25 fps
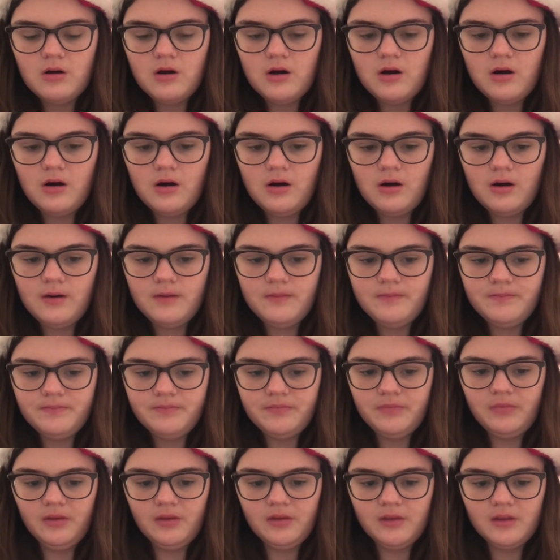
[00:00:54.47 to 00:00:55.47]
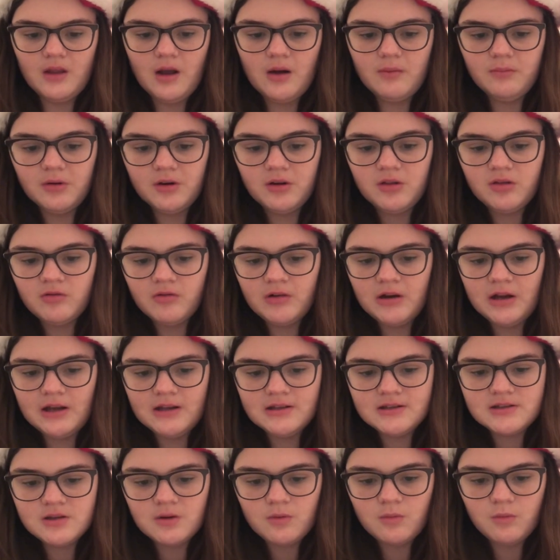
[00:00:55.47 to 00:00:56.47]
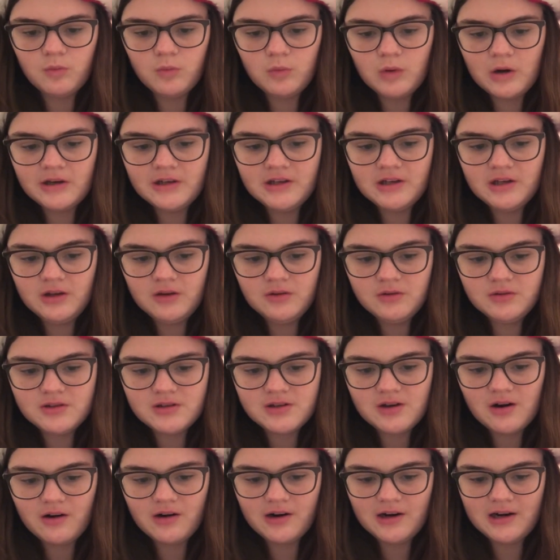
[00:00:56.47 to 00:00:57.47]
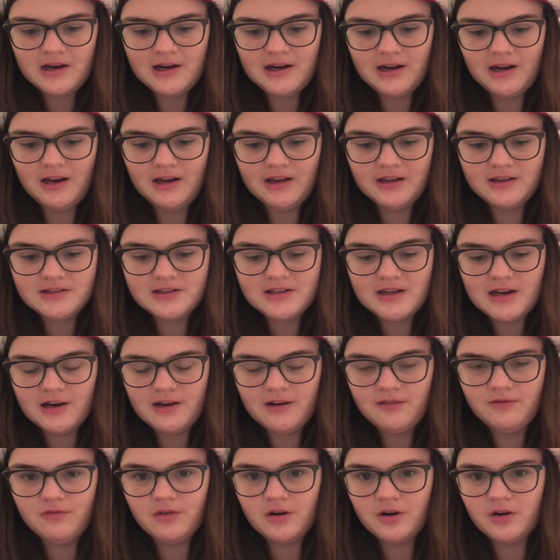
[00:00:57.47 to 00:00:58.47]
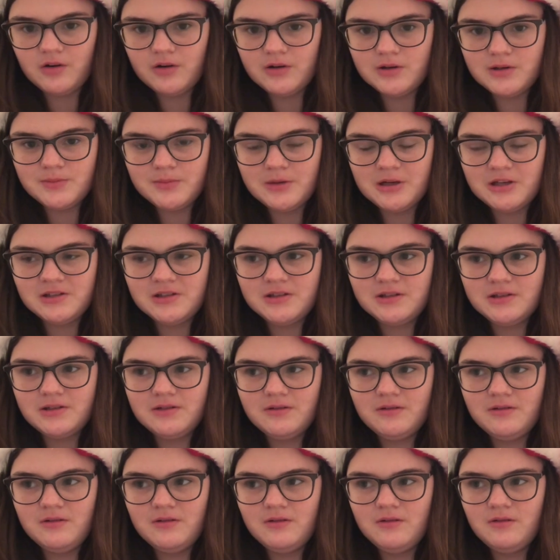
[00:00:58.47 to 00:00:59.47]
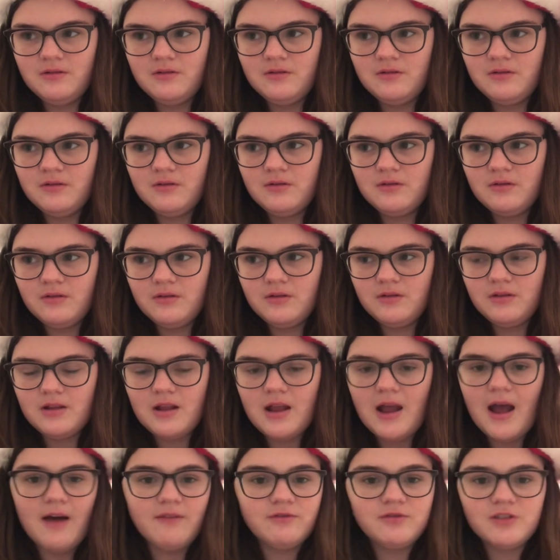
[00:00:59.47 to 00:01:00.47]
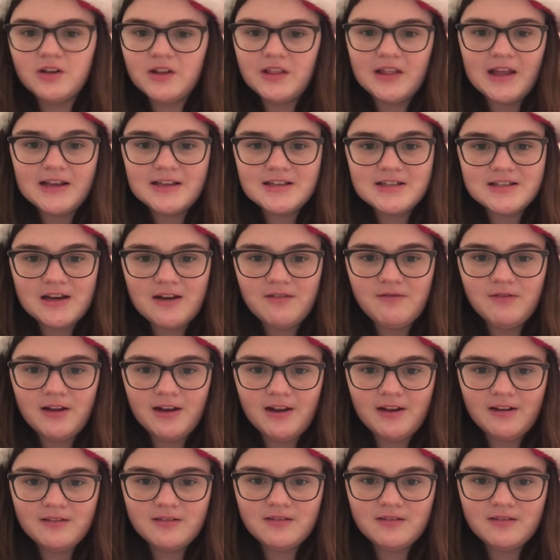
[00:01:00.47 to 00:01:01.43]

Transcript: Um, number three is when do you start getting excited for Christmas? after Thanksgiving.